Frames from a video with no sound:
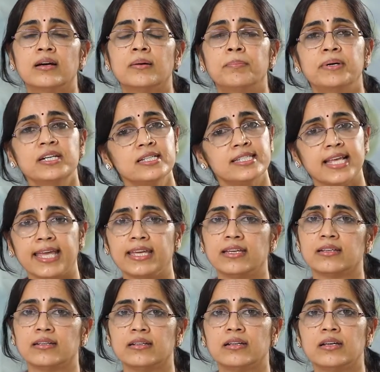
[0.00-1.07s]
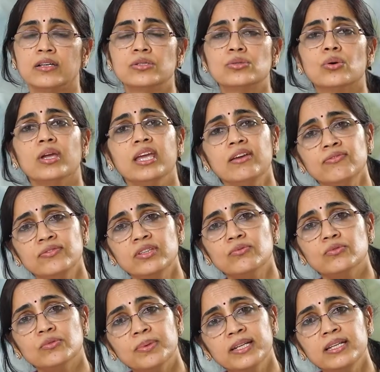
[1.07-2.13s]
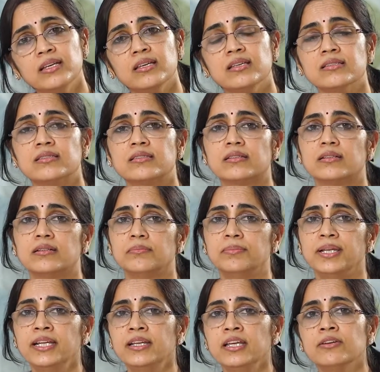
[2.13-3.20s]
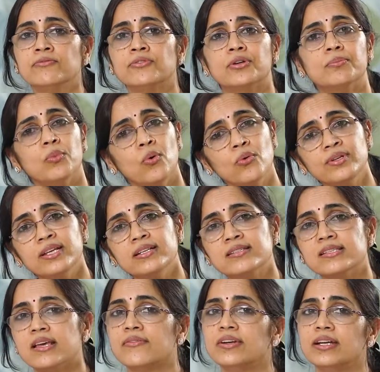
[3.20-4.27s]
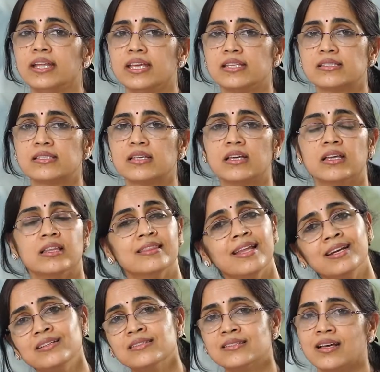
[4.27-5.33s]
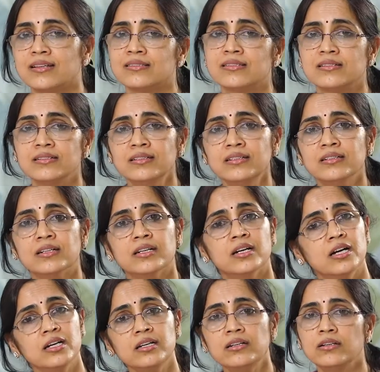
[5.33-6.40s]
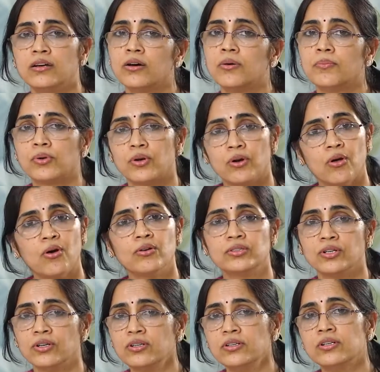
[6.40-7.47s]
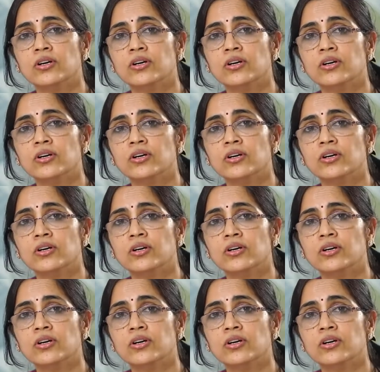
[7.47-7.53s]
per cycle. So if the woman is bleeding for more than 7 days, that is considered a prolonged or